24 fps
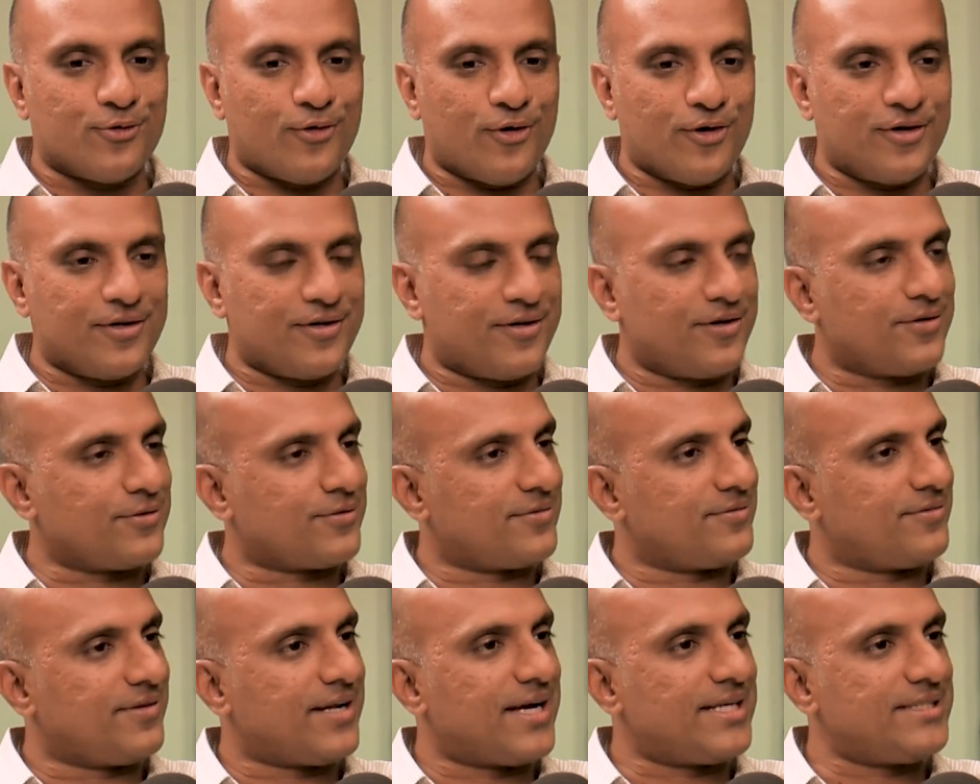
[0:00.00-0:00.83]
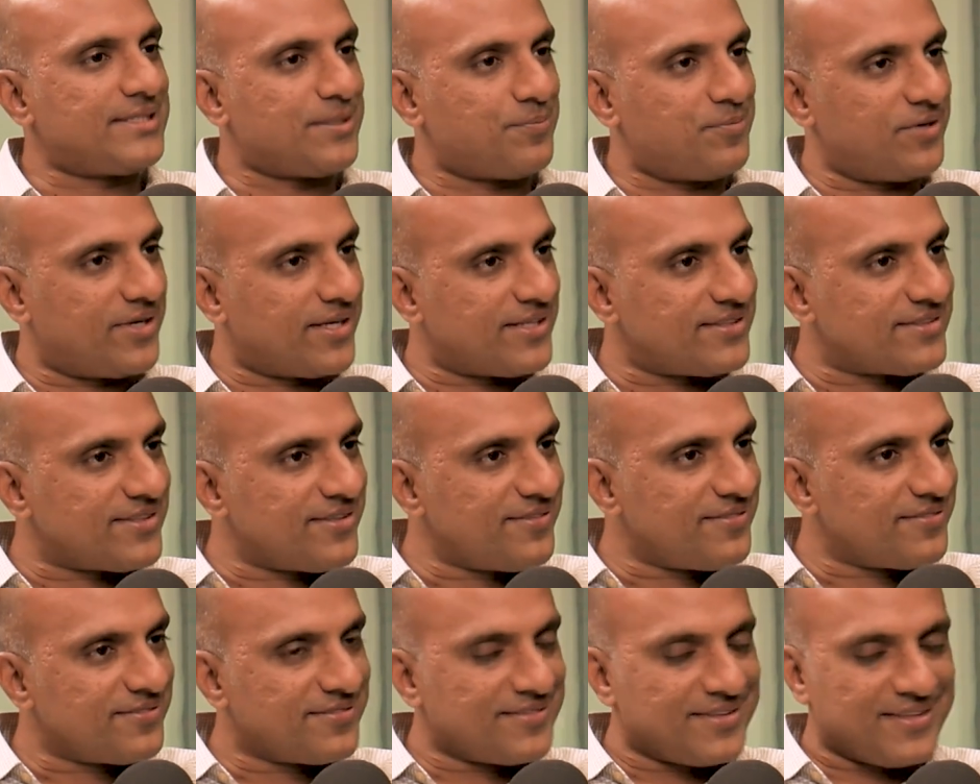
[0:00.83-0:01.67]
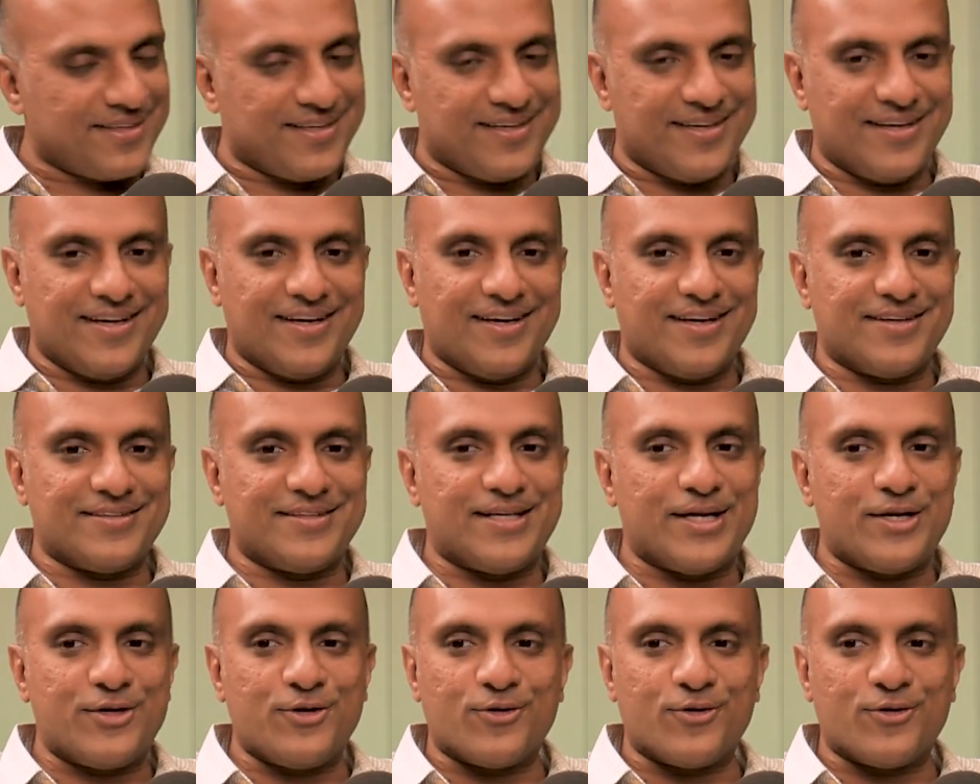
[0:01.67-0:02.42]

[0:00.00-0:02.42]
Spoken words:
order a nice appetizer, then